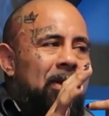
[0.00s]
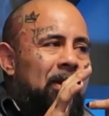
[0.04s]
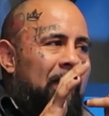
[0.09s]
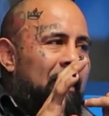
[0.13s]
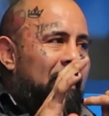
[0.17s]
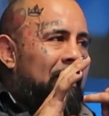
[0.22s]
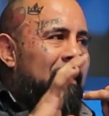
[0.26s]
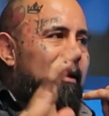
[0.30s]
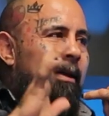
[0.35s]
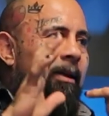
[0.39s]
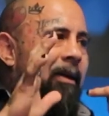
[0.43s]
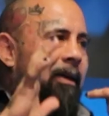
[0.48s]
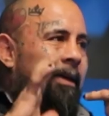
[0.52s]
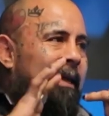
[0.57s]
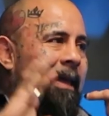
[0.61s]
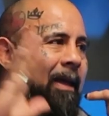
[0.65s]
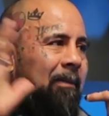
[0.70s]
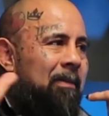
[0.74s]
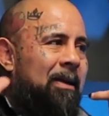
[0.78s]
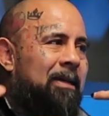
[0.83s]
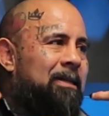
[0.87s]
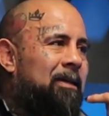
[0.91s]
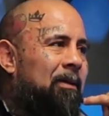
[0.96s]
like,
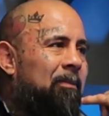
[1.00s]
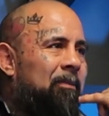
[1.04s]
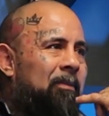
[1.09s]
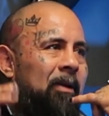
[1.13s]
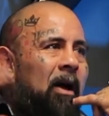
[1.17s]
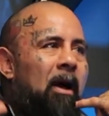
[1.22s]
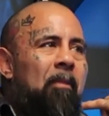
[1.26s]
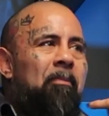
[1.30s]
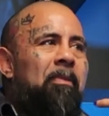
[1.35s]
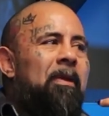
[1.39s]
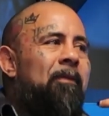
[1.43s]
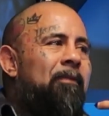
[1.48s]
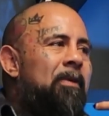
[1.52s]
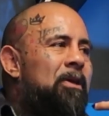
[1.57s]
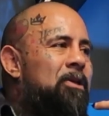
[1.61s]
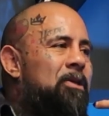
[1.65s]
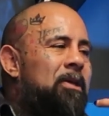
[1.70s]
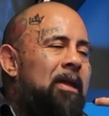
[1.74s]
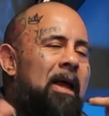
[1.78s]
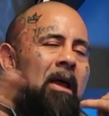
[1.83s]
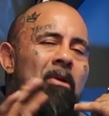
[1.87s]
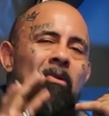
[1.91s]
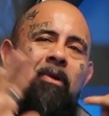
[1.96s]
give me some uplifting shit, I